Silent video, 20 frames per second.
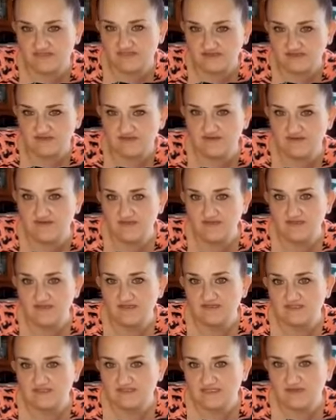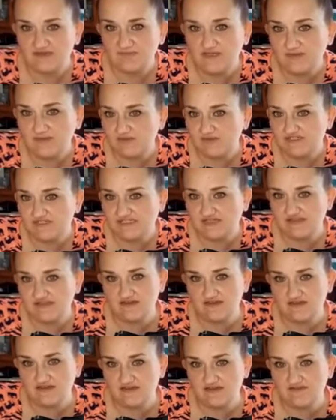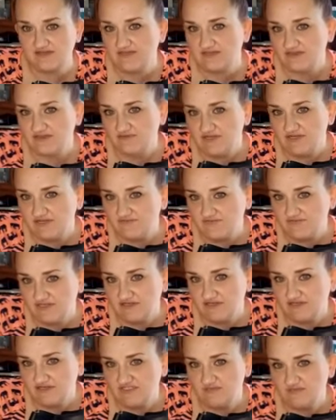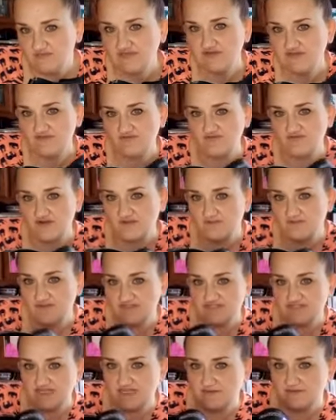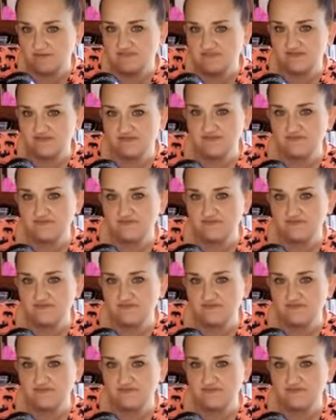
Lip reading: here. Some people say they only like 3 fingers width from the table is what I'm